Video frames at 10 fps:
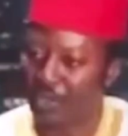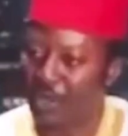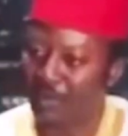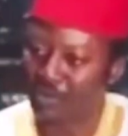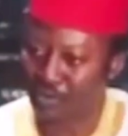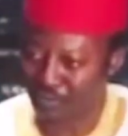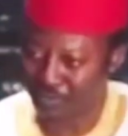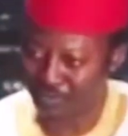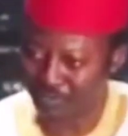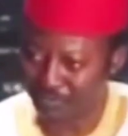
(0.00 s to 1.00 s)
Number
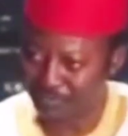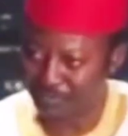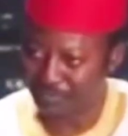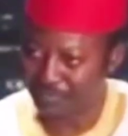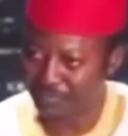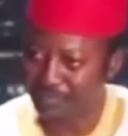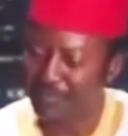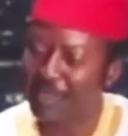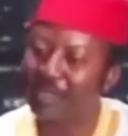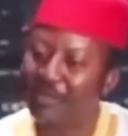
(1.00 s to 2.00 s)
two,
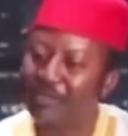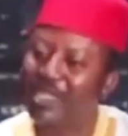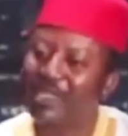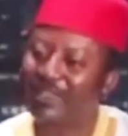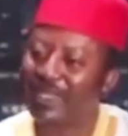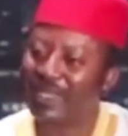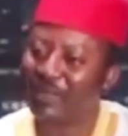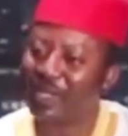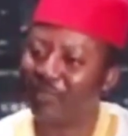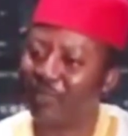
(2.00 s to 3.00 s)
Miyetti
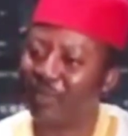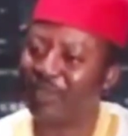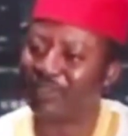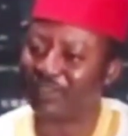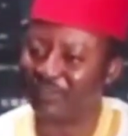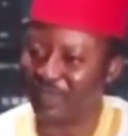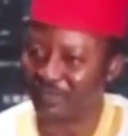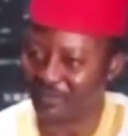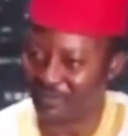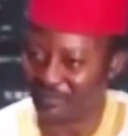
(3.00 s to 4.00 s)
Allah made a public
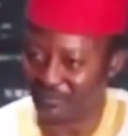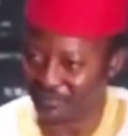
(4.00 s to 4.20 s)
statement